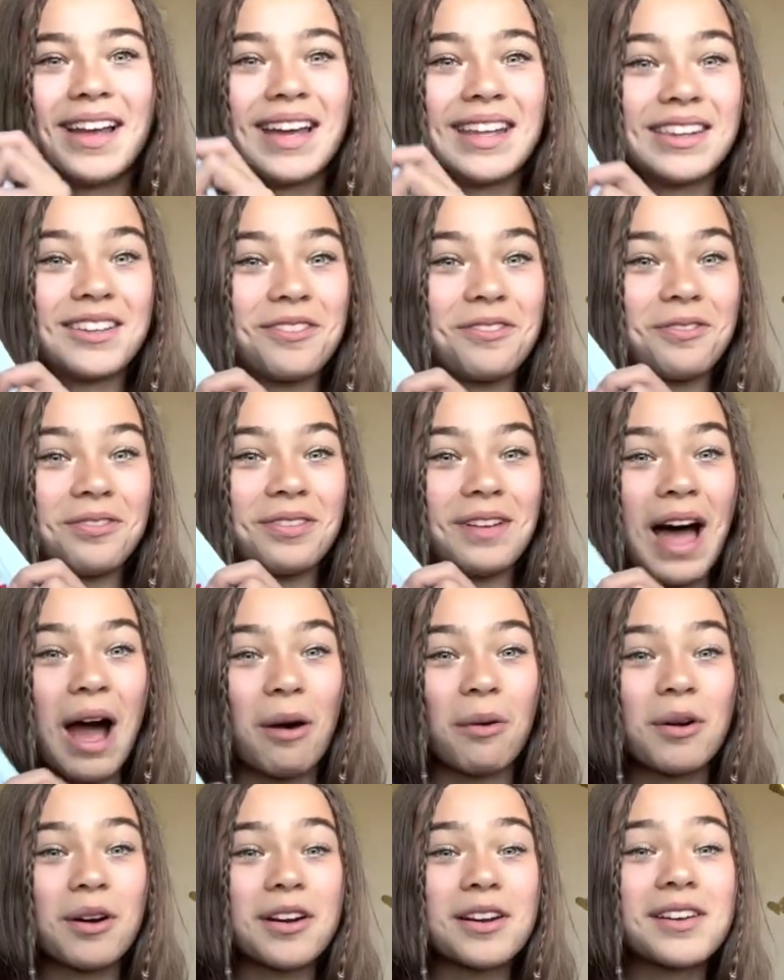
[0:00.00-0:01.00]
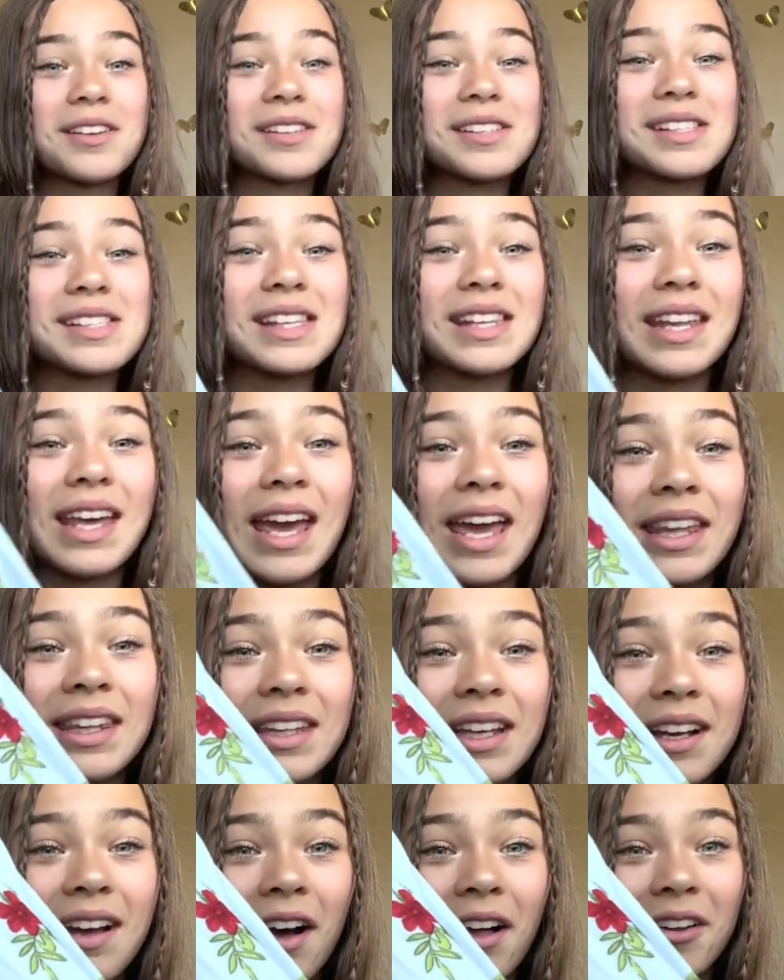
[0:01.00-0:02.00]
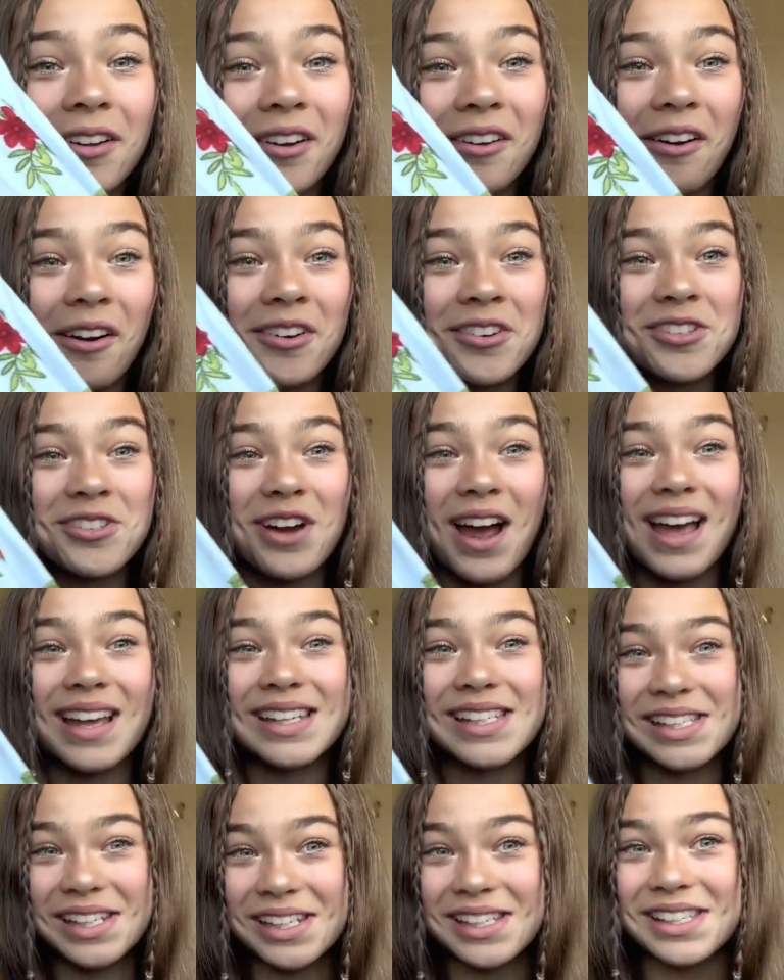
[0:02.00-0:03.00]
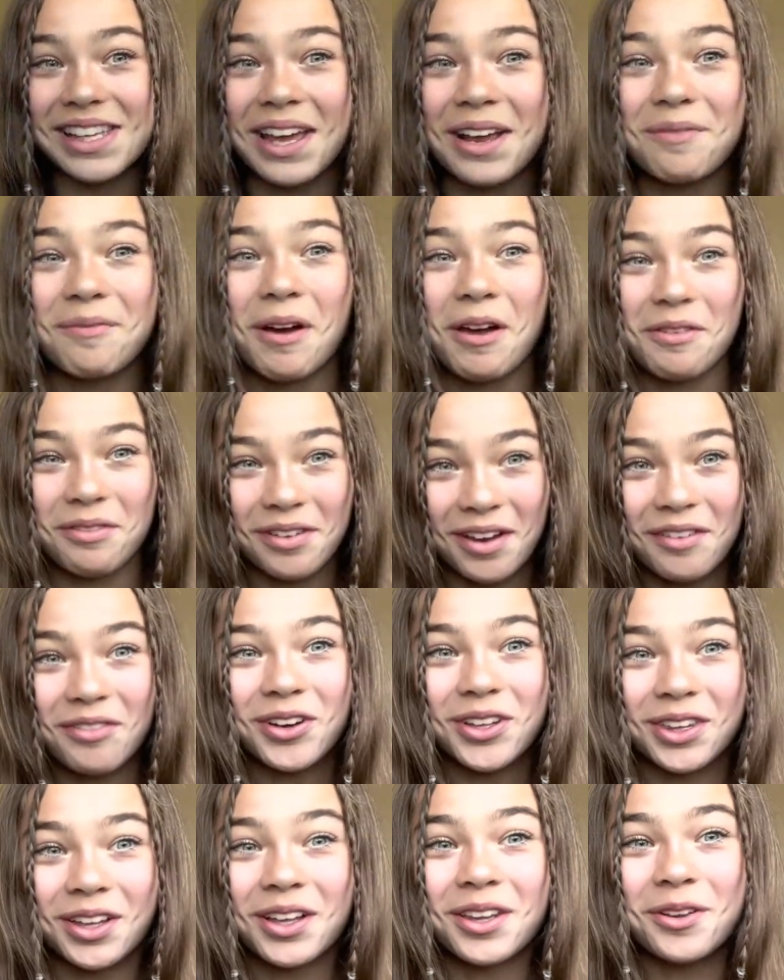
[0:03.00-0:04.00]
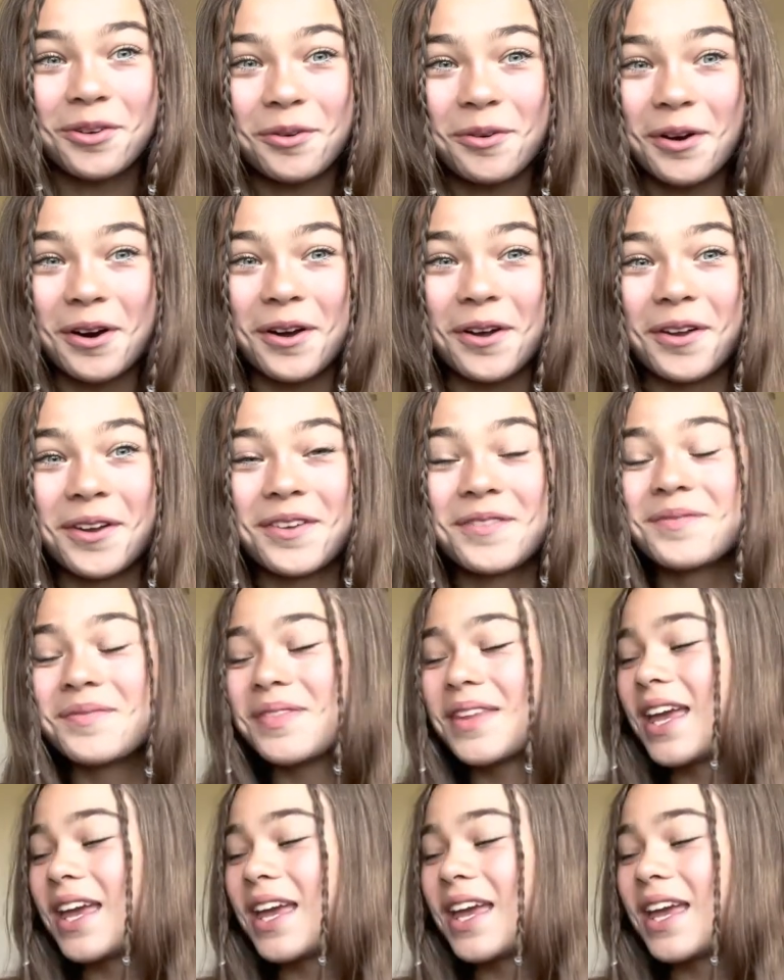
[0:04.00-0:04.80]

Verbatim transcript: The flowers and the color contrast is like my favorite thing in the world.